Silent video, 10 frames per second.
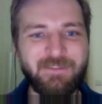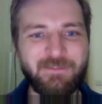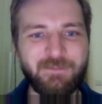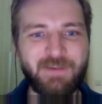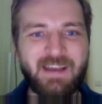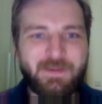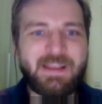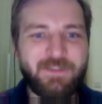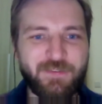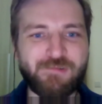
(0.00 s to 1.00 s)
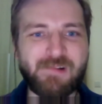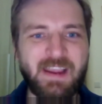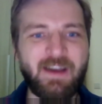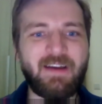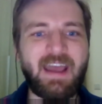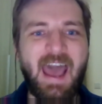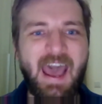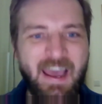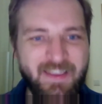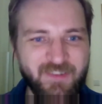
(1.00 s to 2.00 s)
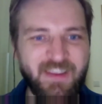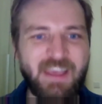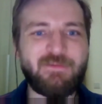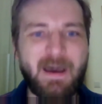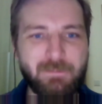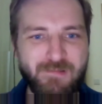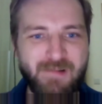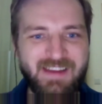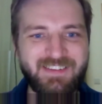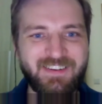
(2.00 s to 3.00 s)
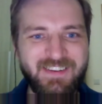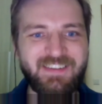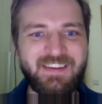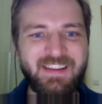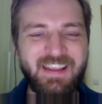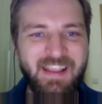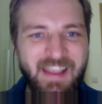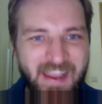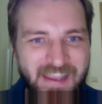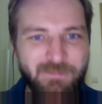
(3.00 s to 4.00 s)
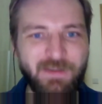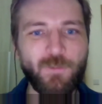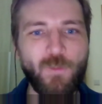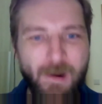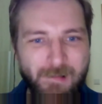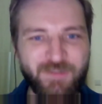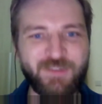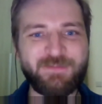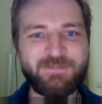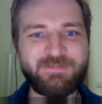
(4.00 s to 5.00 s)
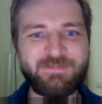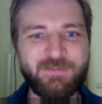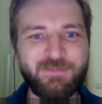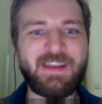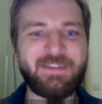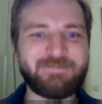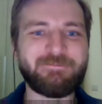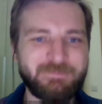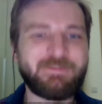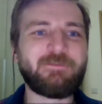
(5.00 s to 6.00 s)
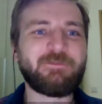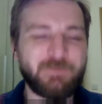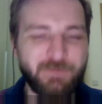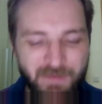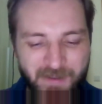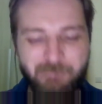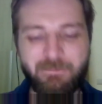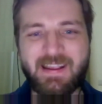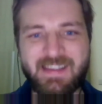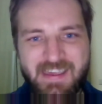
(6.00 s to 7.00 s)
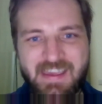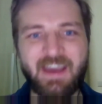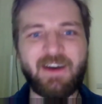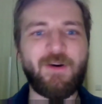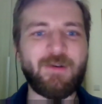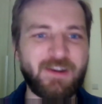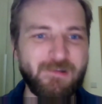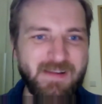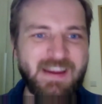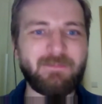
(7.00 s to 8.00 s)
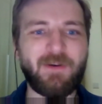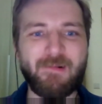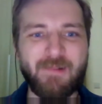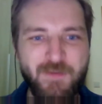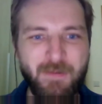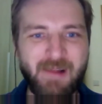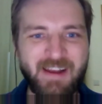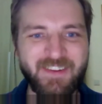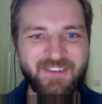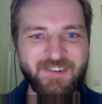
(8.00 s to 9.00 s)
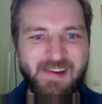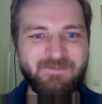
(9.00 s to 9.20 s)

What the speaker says: that industry has evaporated even worse than the Bykea or Careem or Uber industry.